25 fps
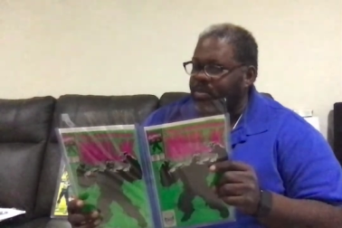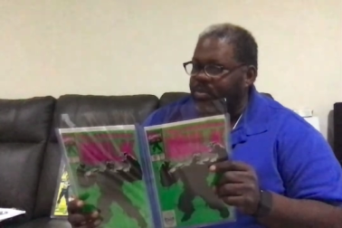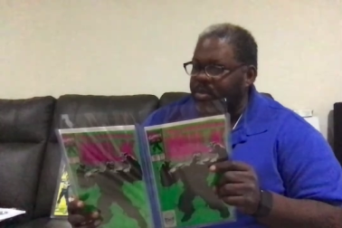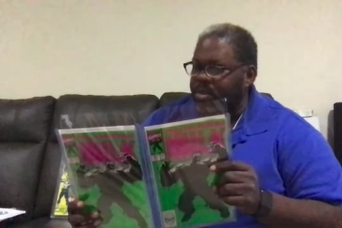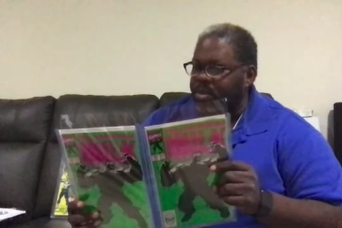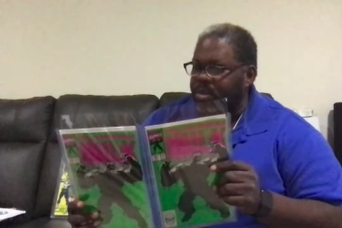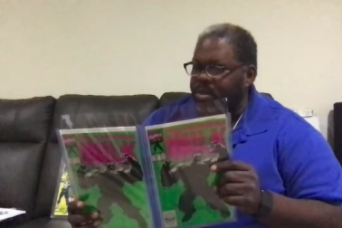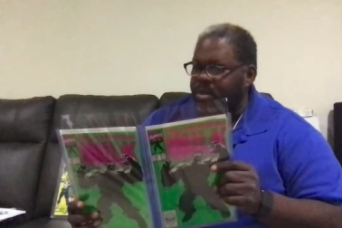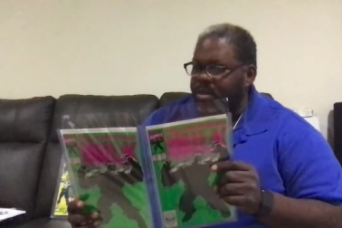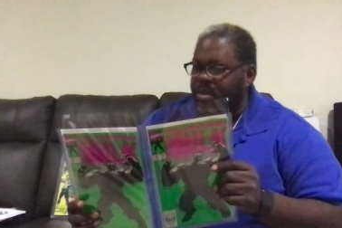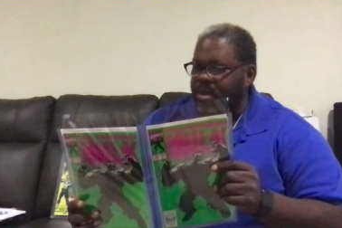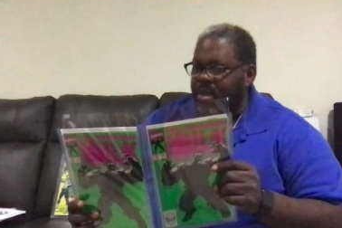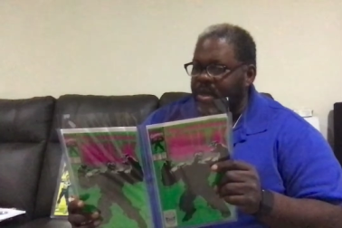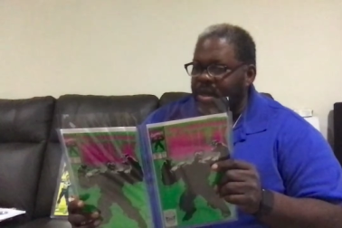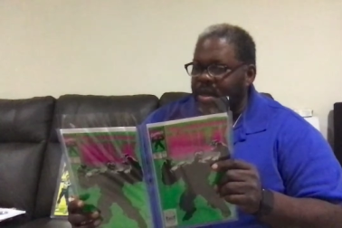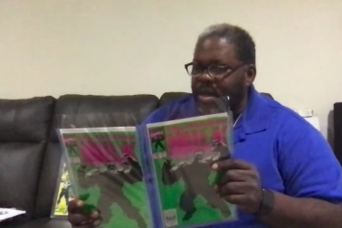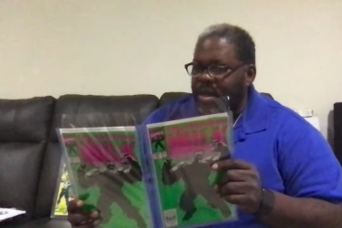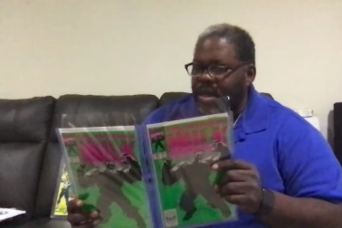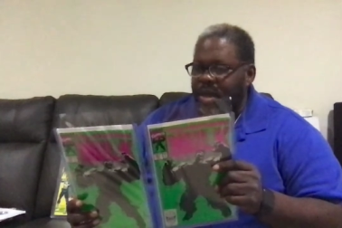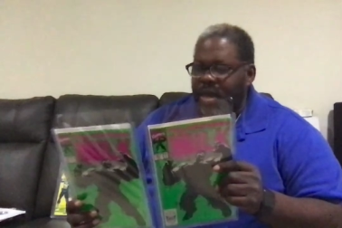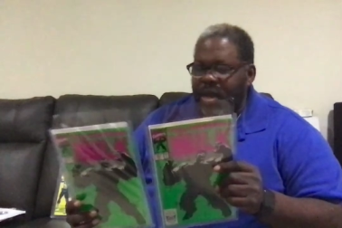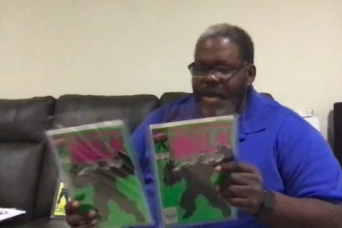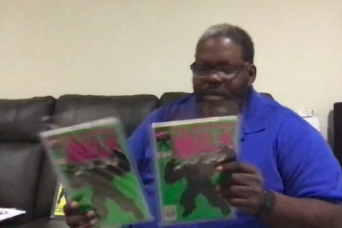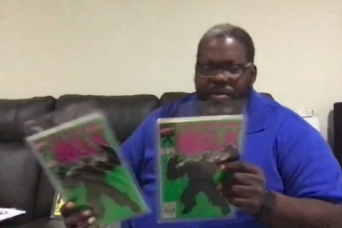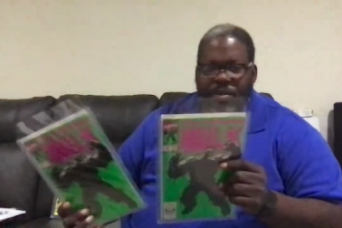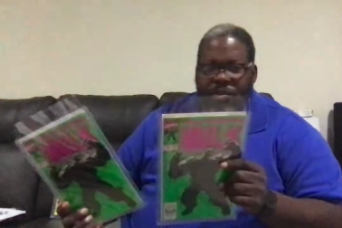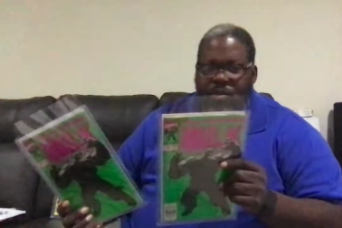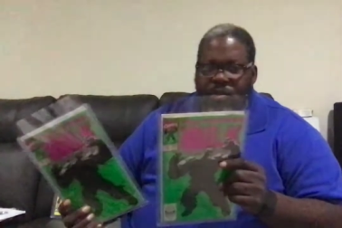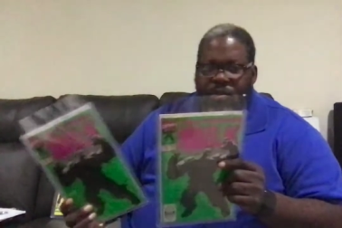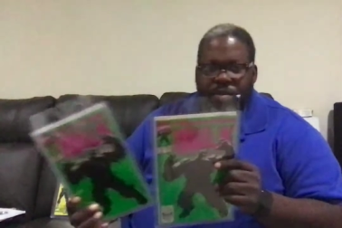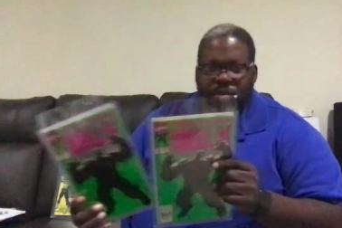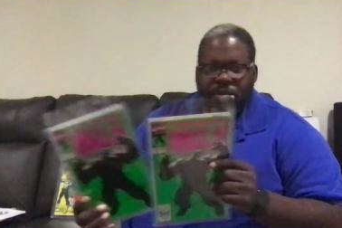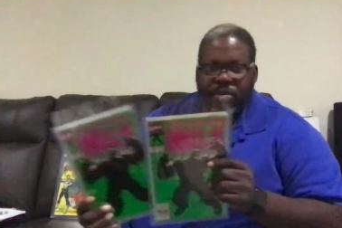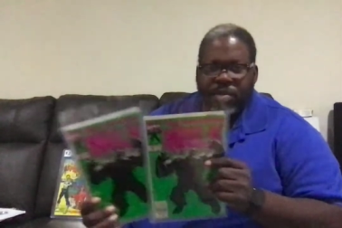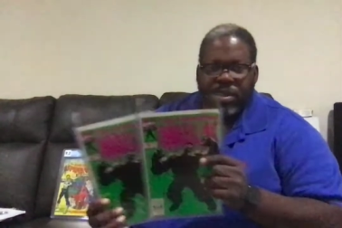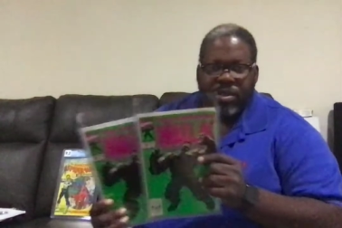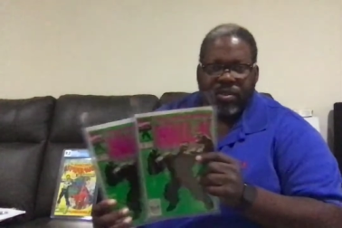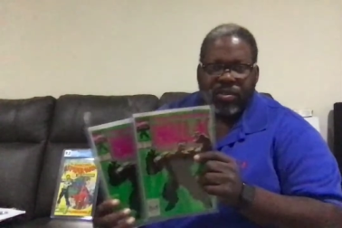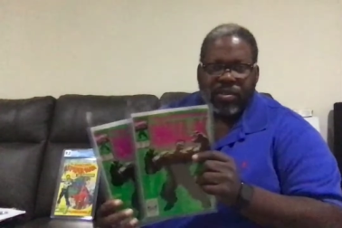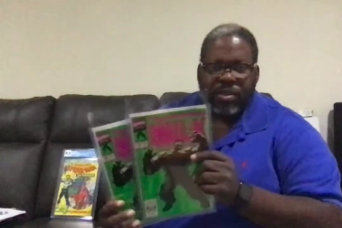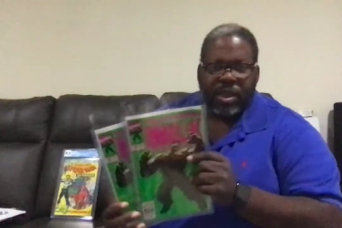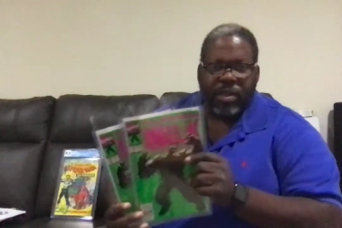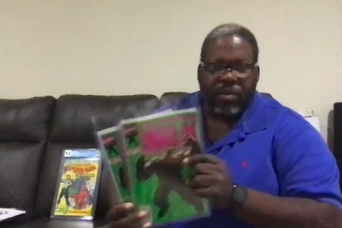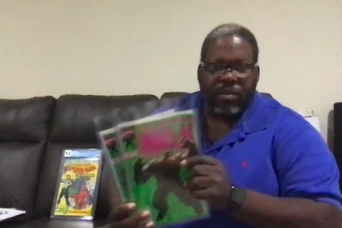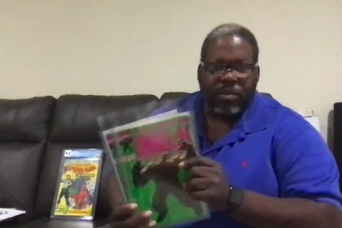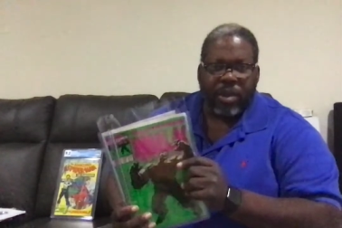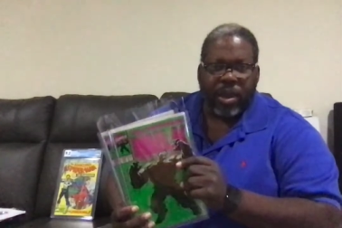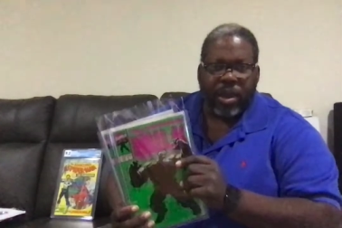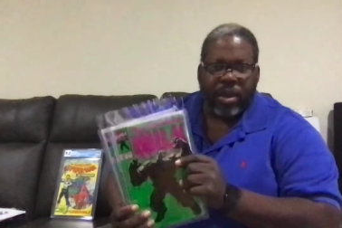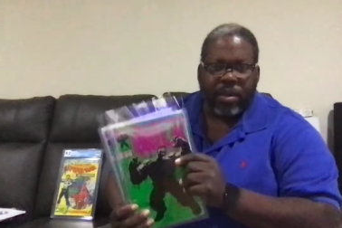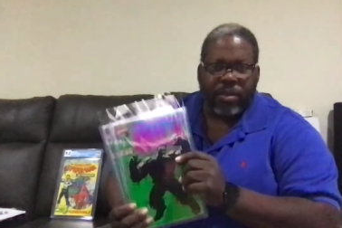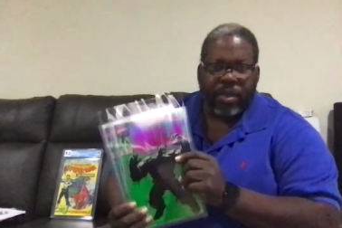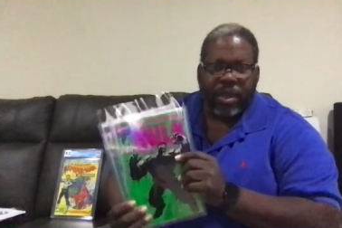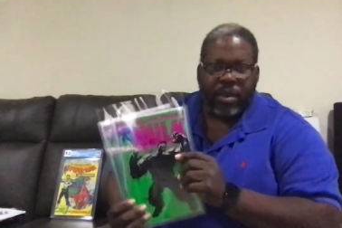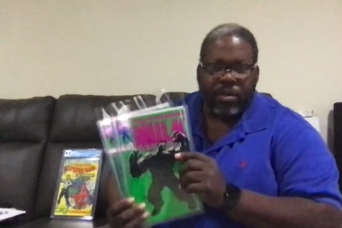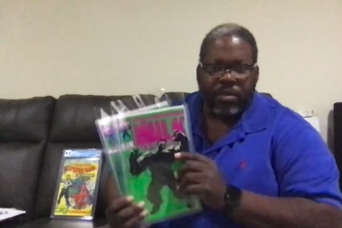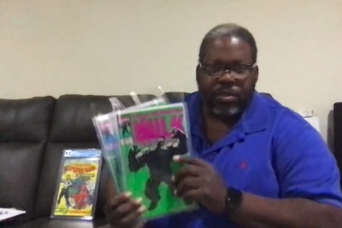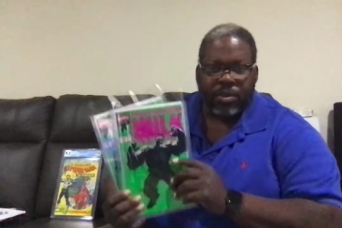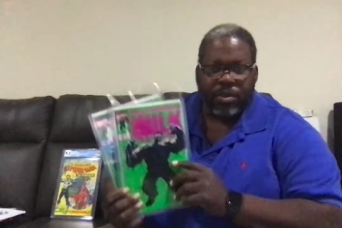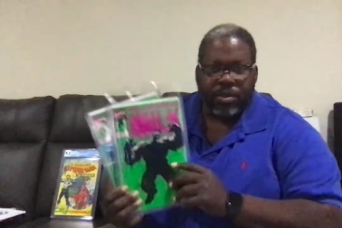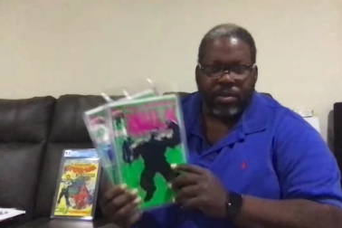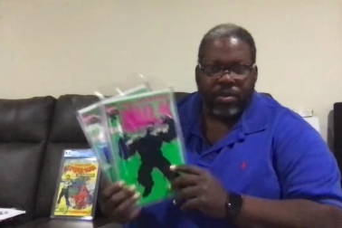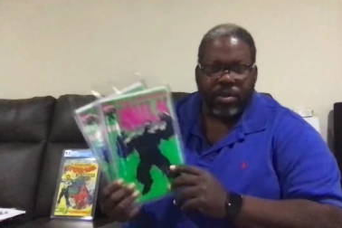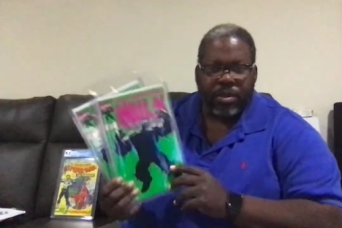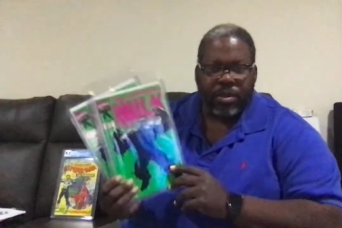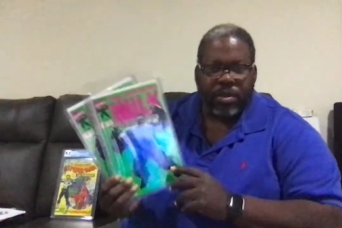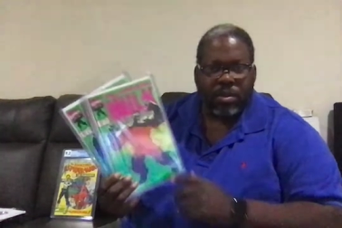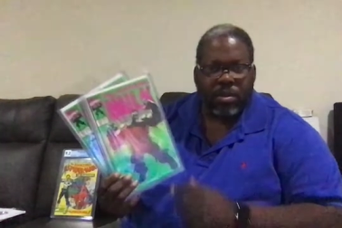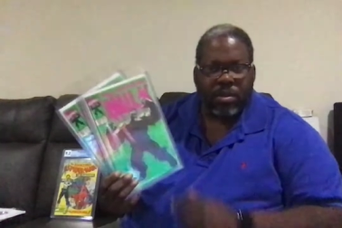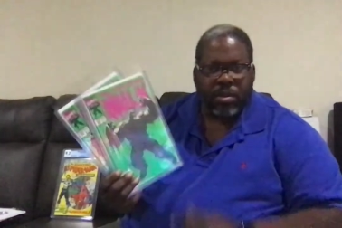when, and I presume it'll be the same grader that'll do it.